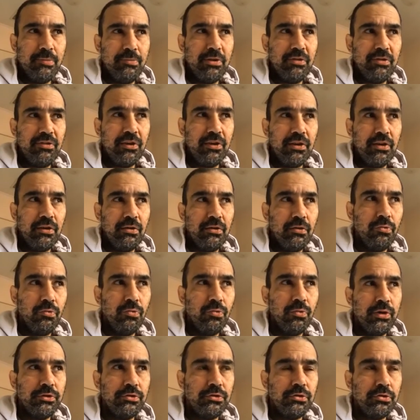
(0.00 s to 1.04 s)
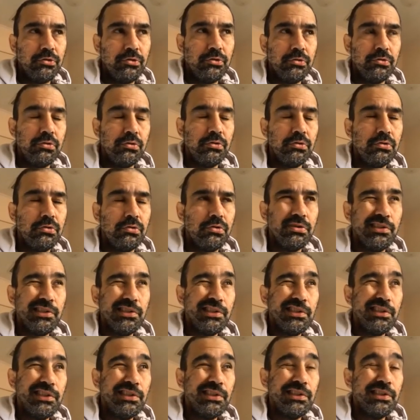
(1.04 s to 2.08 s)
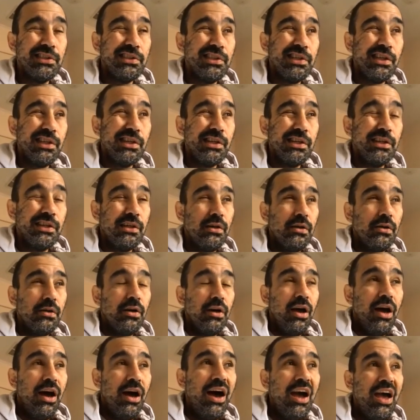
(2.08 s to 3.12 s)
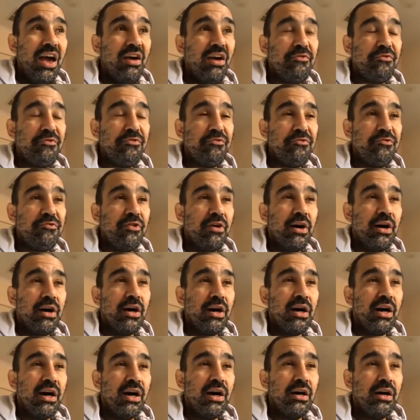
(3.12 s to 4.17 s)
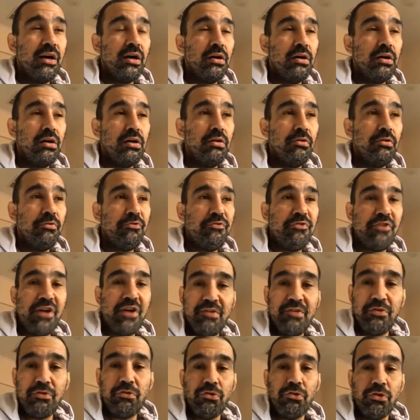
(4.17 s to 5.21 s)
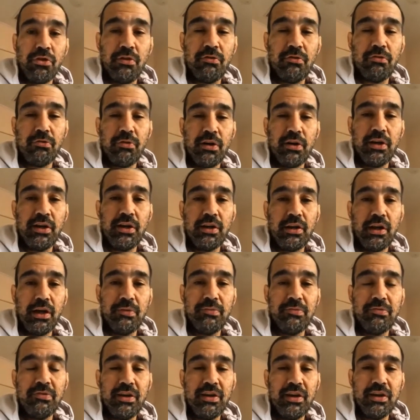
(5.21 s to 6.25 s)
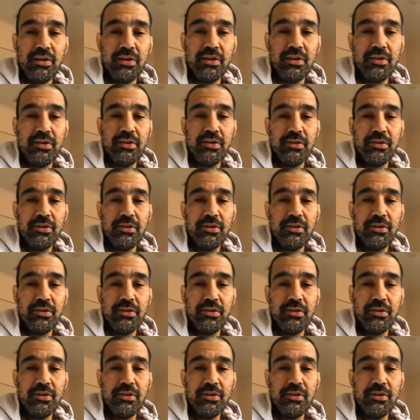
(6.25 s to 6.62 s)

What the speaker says: let me see, 1, 2. I have 5 students running clubs there.